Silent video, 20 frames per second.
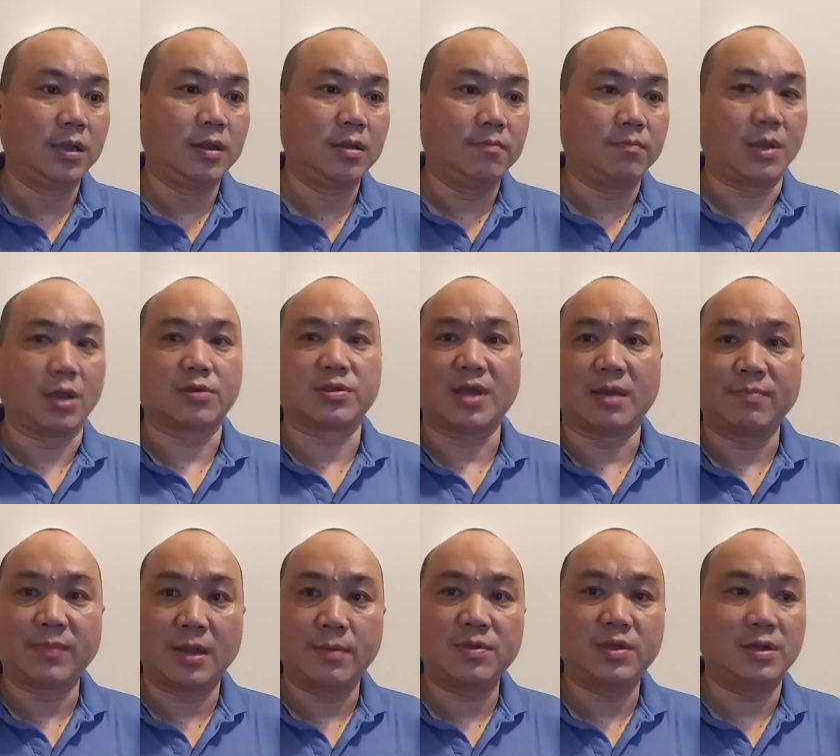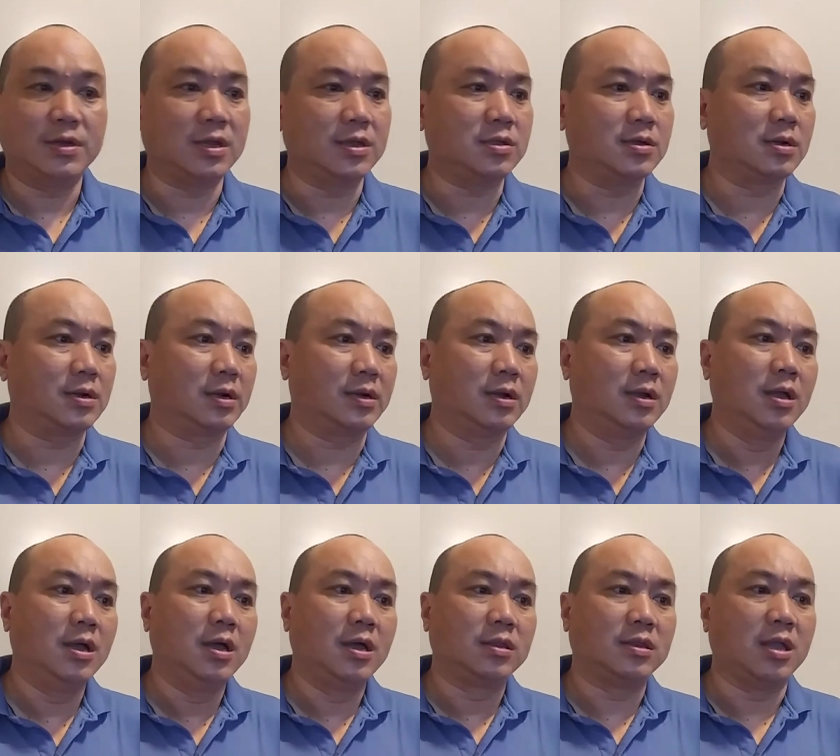Because sometimes teenagers
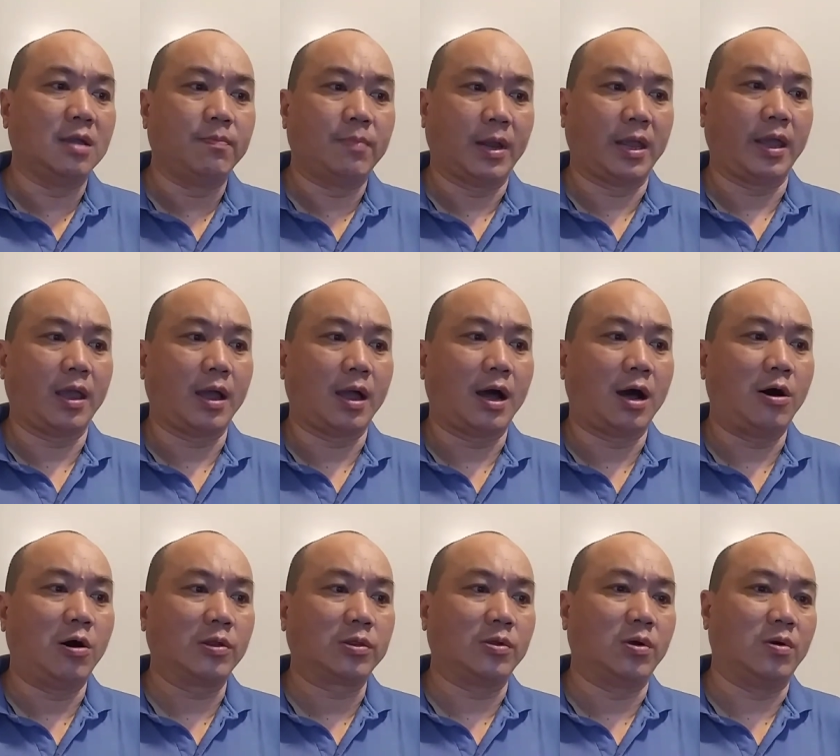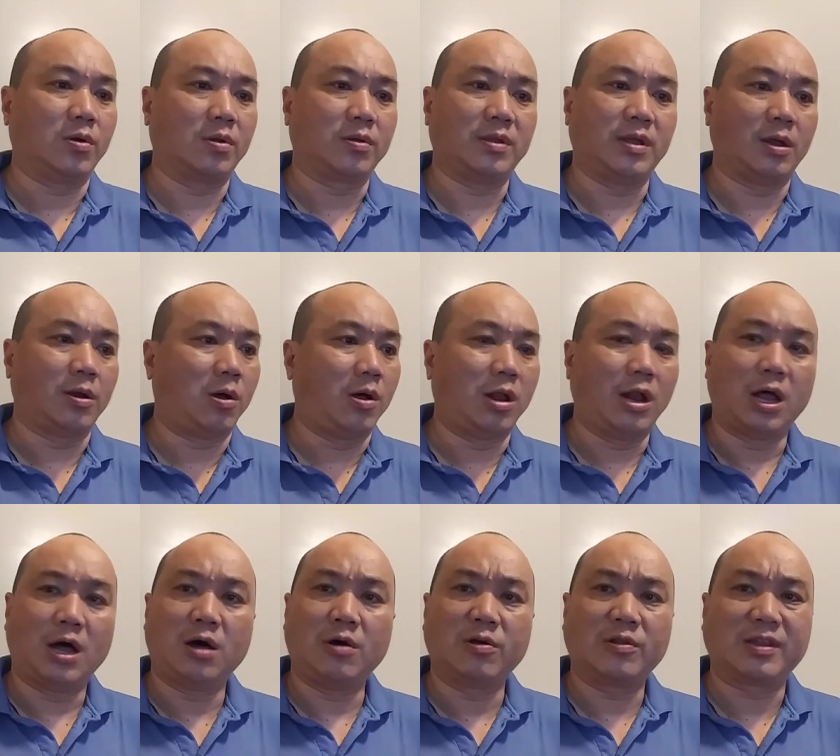they play out or they are
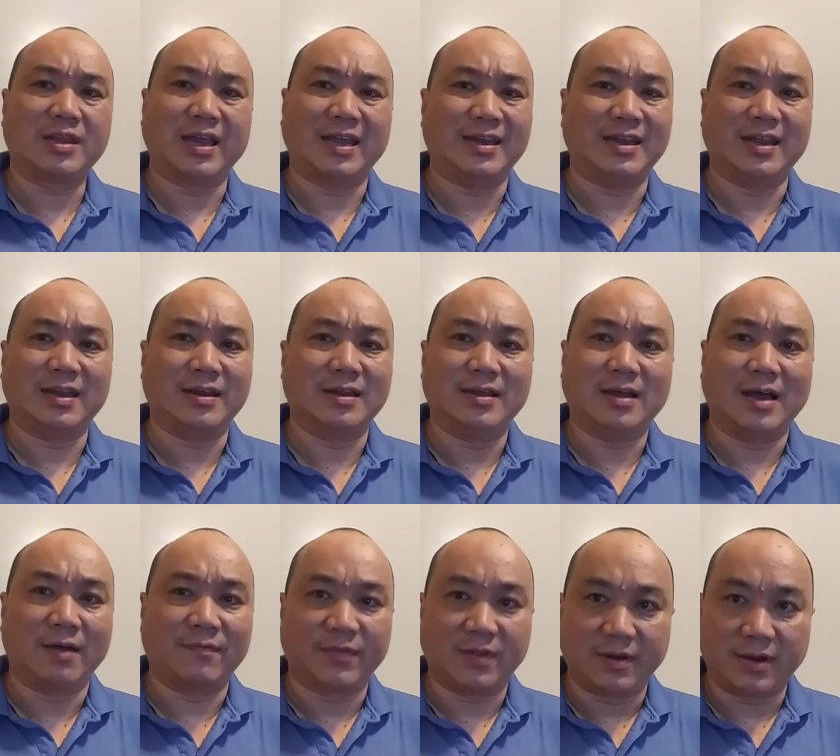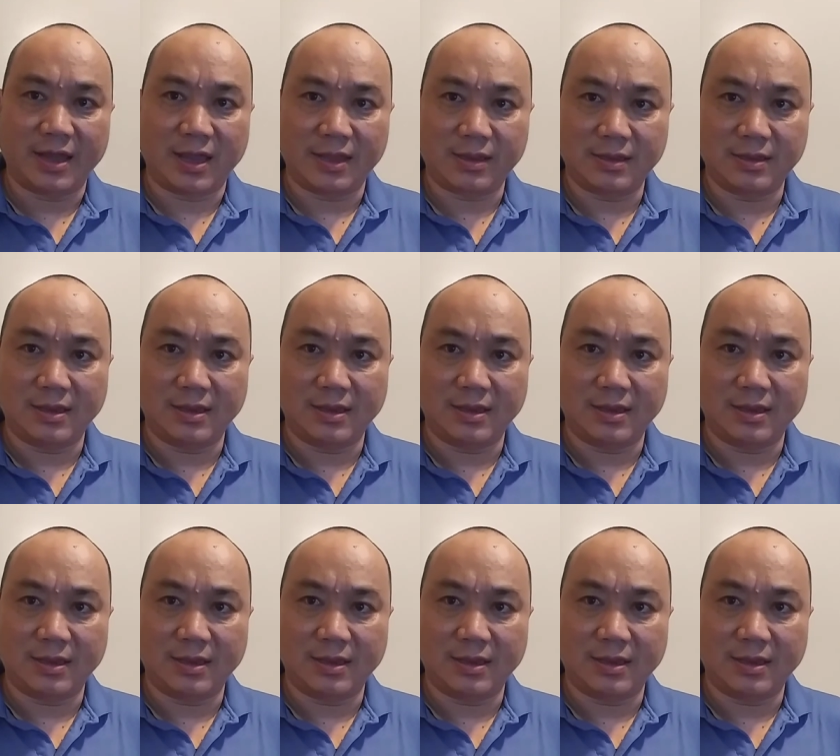out, and then after that,